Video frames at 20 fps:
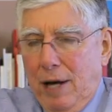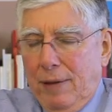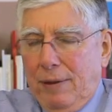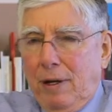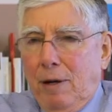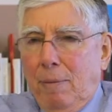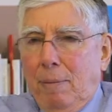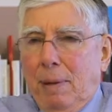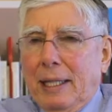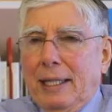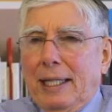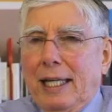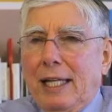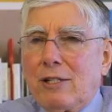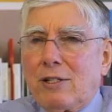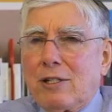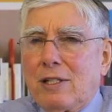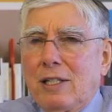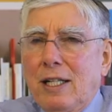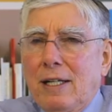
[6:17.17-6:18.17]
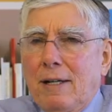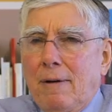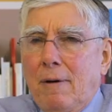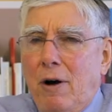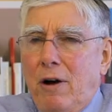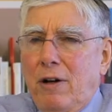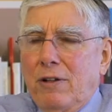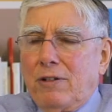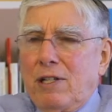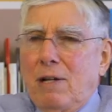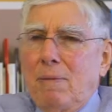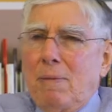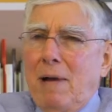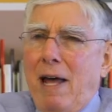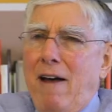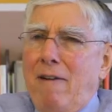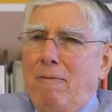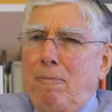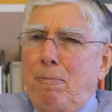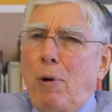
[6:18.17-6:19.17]
and their buildings all seem to
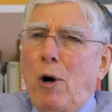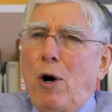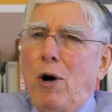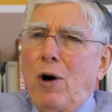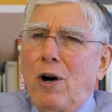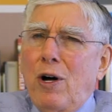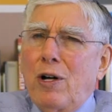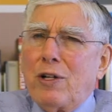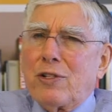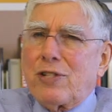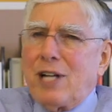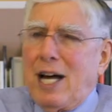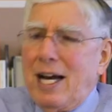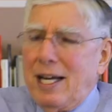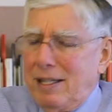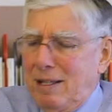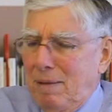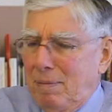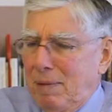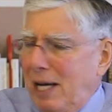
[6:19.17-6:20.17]
have paws on them.